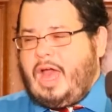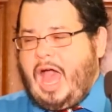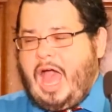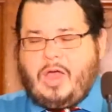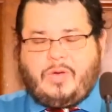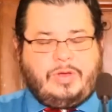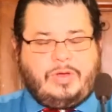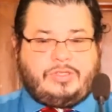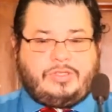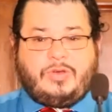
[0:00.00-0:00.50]

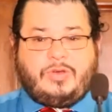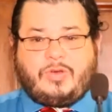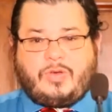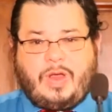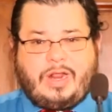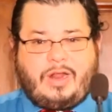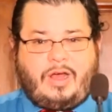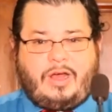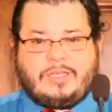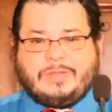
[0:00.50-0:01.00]
I went to a
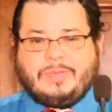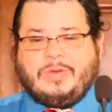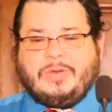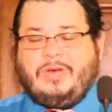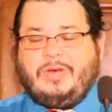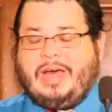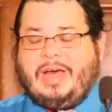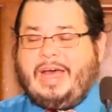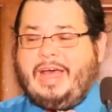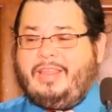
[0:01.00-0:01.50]
great
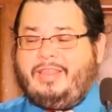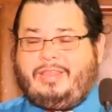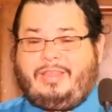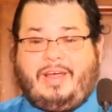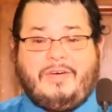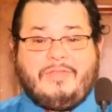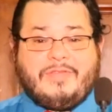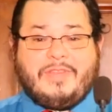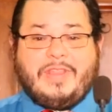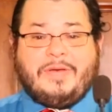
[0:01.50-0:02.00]
hospital. I
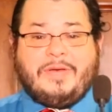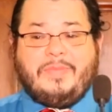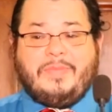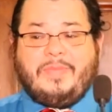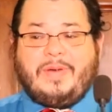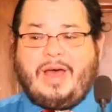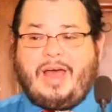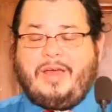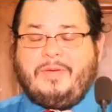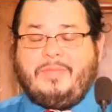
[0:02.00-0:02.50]
loved
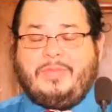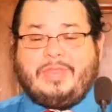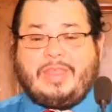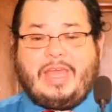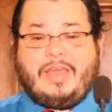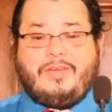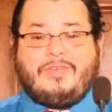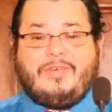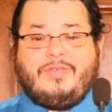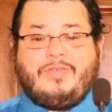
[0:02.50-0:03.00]
them. I'm
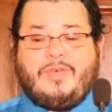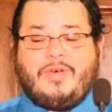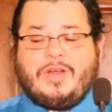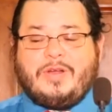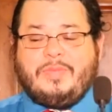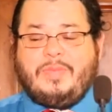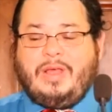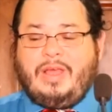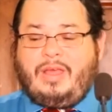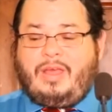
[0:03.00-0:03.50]
thankful for
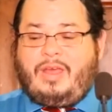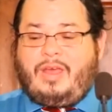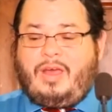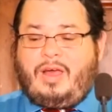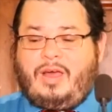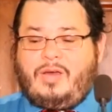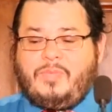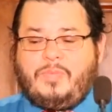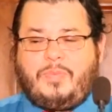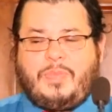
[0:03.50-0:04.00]
them.
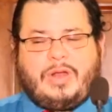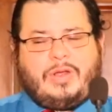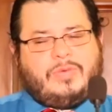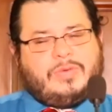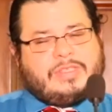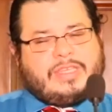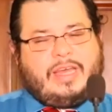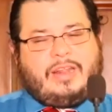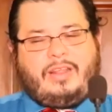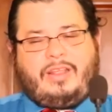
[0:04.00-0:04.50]
But it
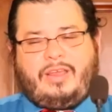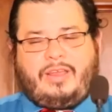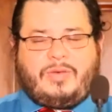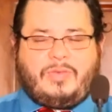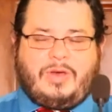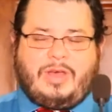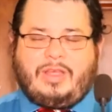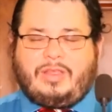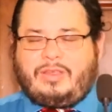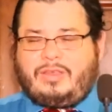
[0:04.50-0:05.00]
was kind of like,
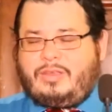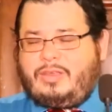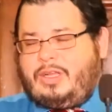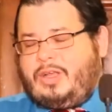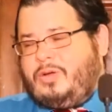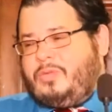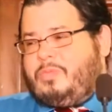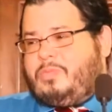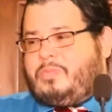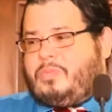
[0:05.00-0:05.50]

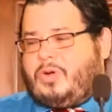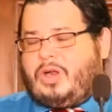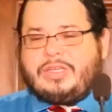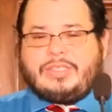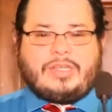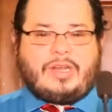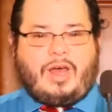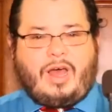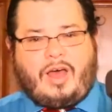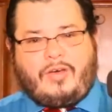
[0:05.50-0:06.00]
well,
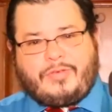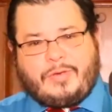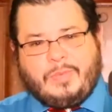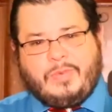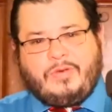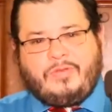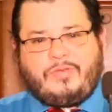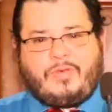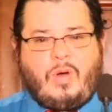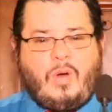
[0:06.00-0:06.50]
brush it off and
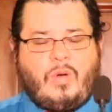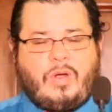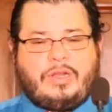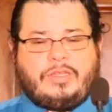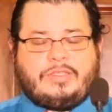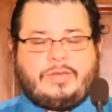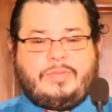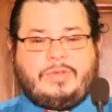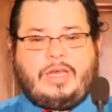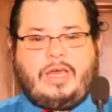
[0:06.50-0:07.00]
move
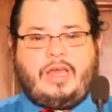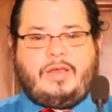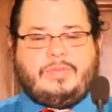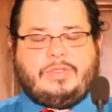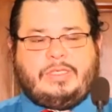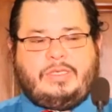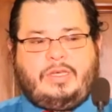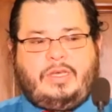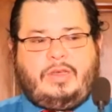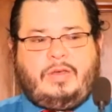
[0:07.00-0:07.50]
forward
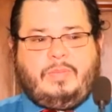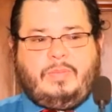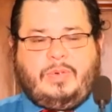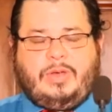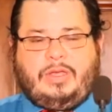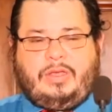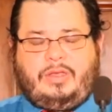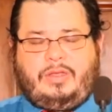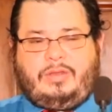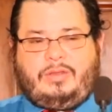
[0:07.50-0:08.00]
sometimes.
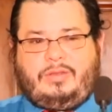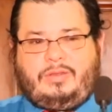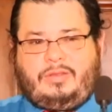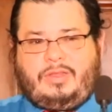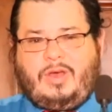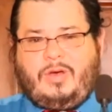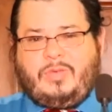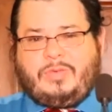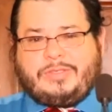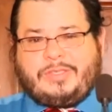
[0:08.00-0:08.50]
But
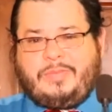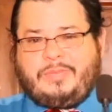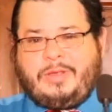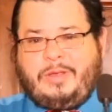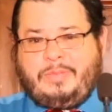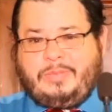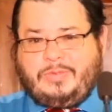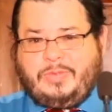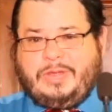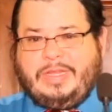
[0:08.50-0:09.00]
no,
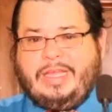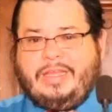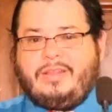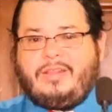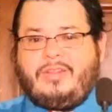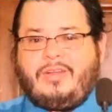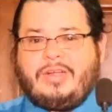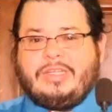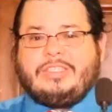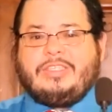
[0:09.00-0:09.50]
sometimes we need to
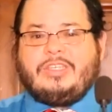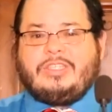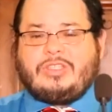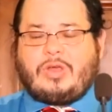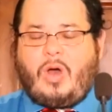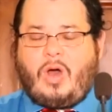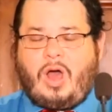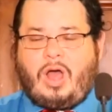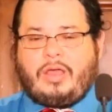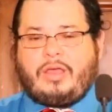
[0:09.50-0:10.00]
learn to
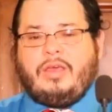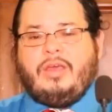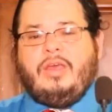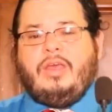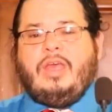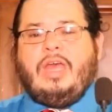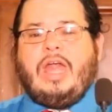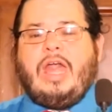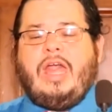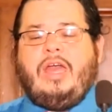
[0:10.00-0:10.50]
talk
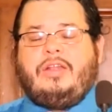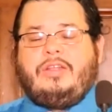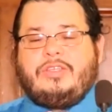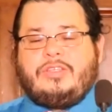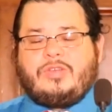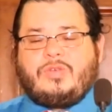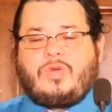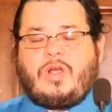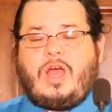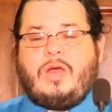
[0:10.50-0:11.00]
and
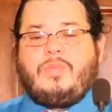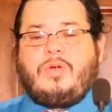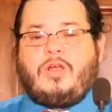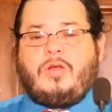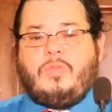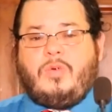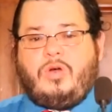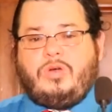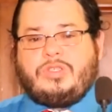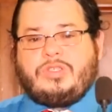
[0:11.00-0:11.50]
describe
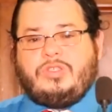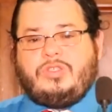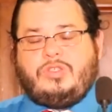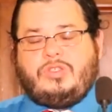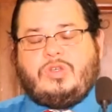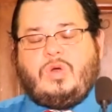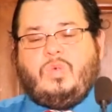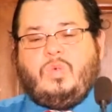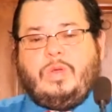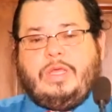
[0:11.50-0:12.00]
our emotions
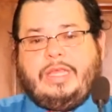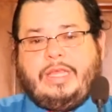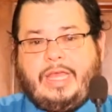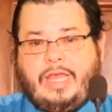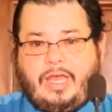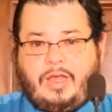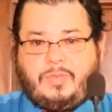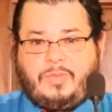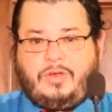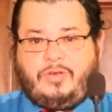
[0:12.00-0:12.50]
so we
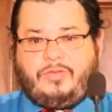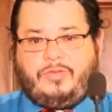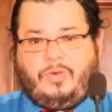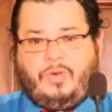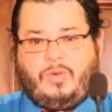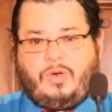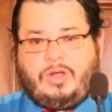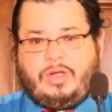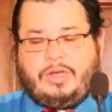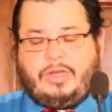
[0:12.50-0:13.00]
can move
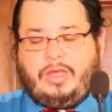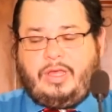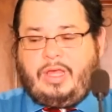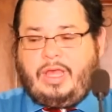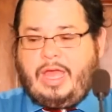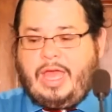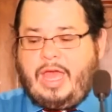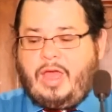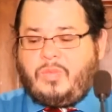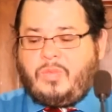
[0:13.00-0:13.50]
forward.
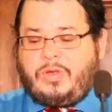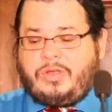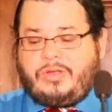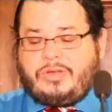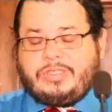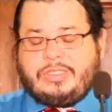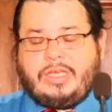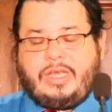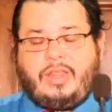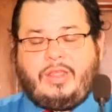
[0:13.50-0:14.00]
And when
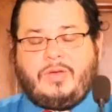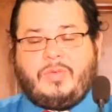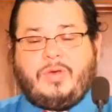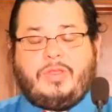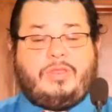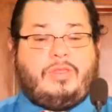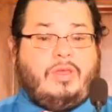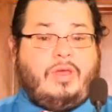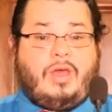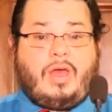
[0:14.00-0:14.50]
you're dealing
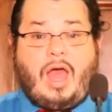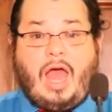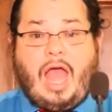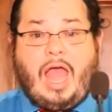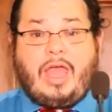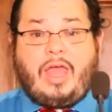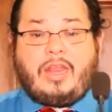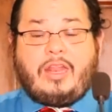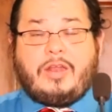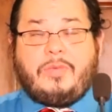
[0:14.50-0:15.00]
with,
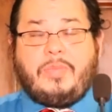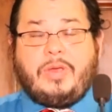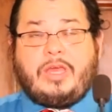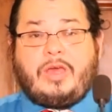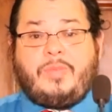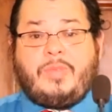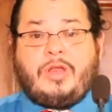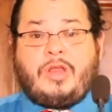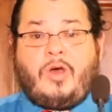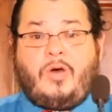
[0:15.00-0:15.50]
I ended up
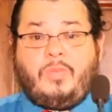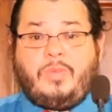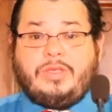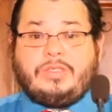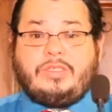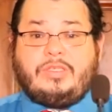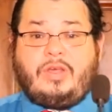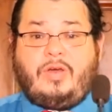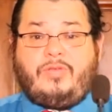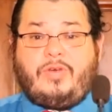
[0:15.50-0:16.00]
becoming
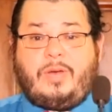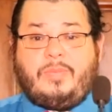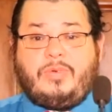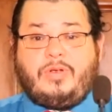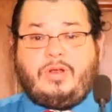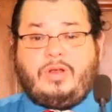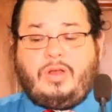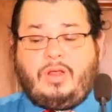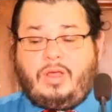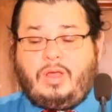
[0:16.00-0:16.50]
homeless in
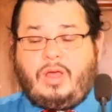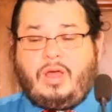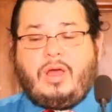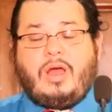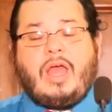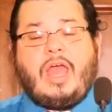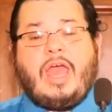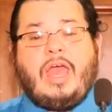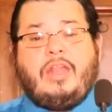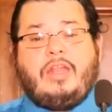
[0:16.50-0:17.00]
November,
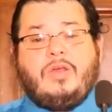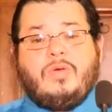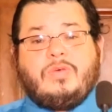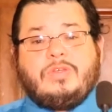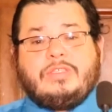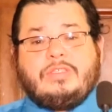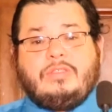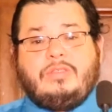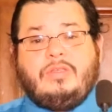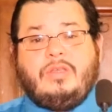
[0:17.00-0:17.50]
and it
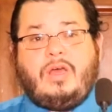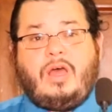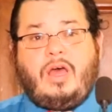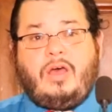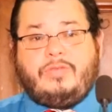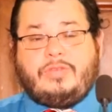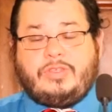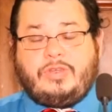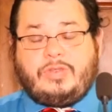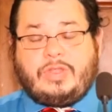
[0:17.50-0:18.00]
was
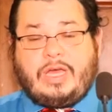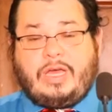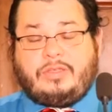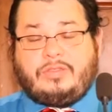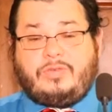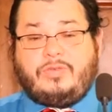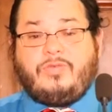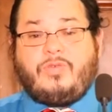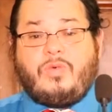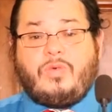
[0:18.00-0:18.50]
of
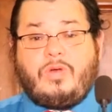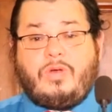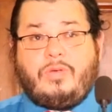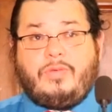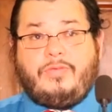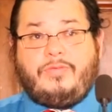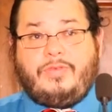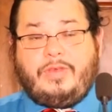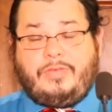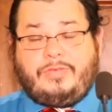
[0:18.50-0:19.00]

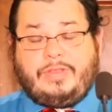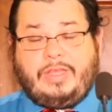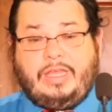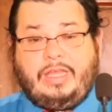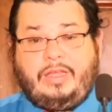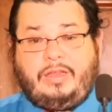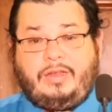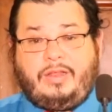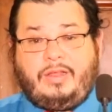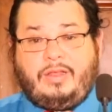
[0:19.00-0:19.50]

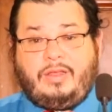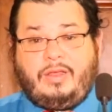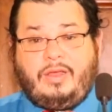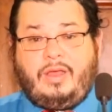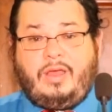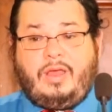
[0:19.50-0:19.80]
2015,